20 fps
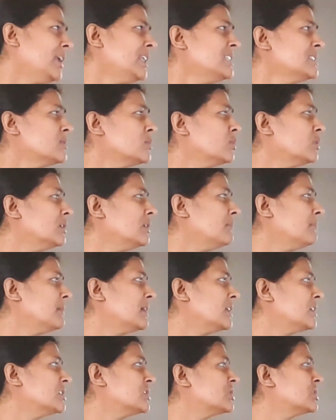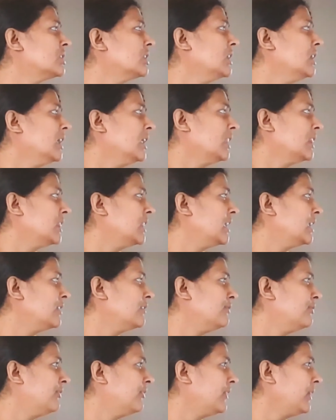one is Google Image,
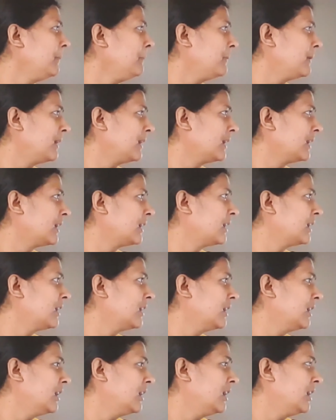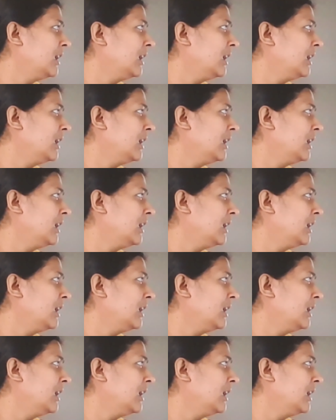then Freepik,